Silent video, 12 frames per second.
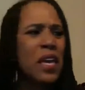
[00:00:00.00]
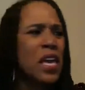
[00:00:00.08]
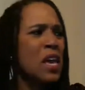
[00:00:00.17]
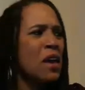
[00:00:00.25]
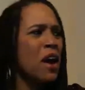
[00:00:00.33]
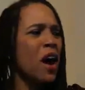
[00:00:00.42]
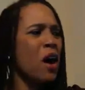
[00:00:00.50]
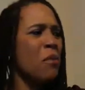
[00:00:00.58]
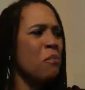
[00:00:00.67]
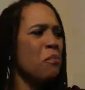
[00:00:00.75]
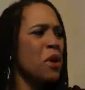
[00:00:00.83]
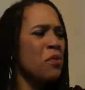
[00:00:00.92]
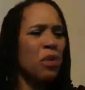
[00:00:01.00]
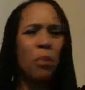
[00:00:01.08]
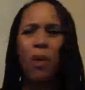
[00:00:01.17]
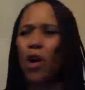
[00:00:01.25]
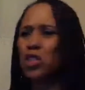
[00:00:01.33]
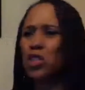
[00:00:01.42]
and maybe
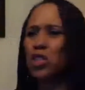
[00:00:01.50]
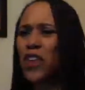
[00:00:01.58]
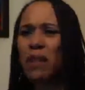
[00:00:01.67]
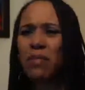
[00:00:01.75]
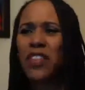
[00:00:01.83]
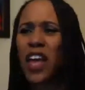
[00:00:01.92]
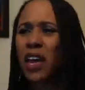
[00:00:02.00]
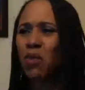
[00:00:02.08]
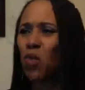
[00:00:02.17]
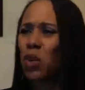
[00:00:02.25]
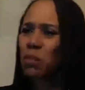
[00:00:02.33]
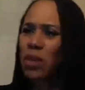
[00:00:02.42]
the parts of the family that